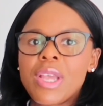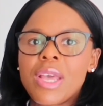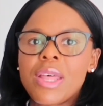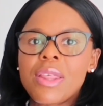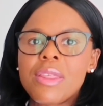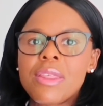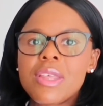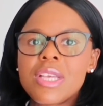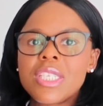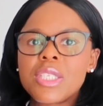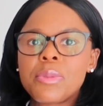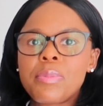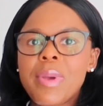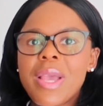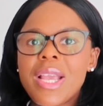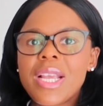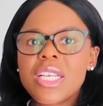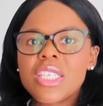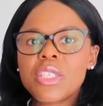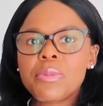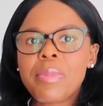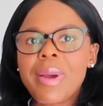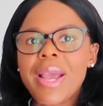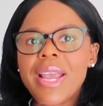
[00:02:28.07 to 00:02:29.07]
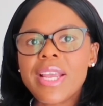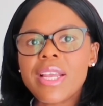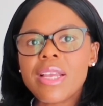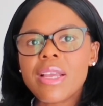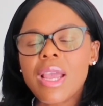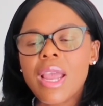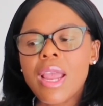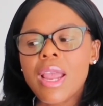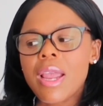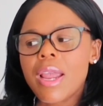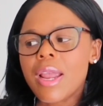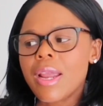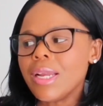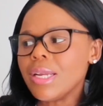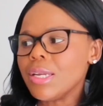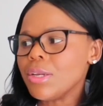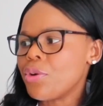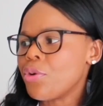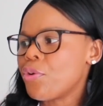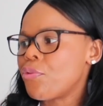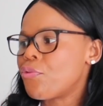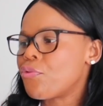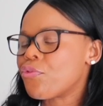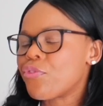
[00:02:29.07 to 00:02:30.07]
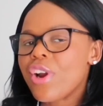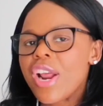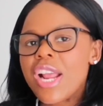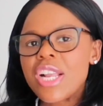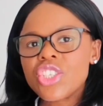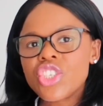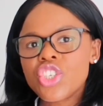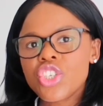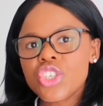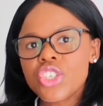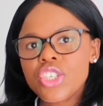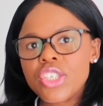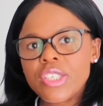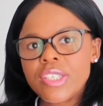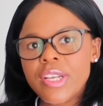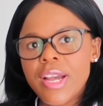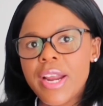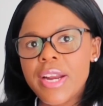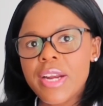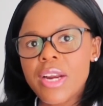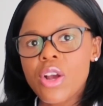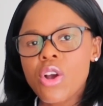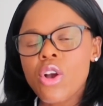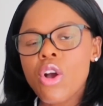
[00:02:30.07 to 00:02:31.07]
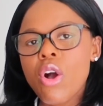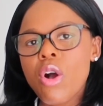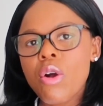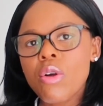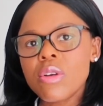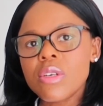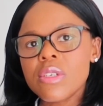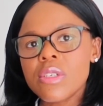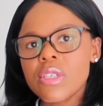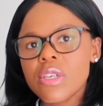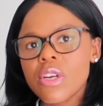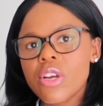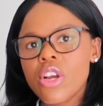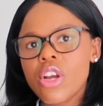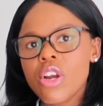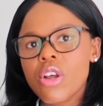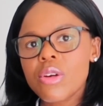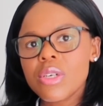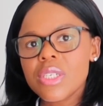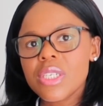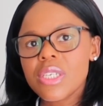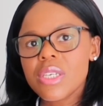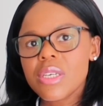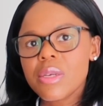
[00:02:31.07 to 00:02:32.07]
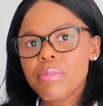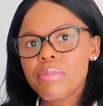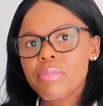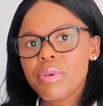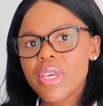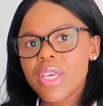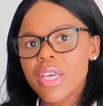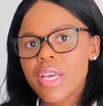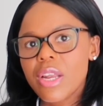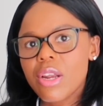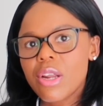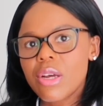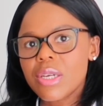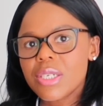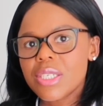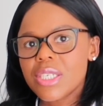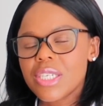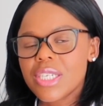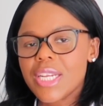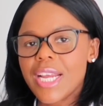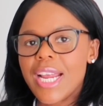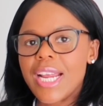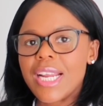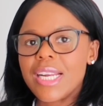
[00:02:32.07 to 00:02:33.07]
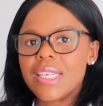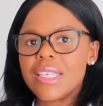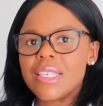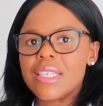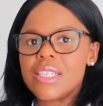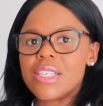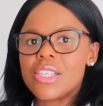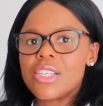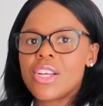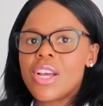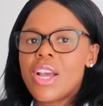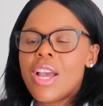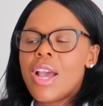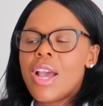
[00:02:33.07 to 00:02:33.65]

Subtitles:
this bag is by a French designer called Claudie Pierlot, and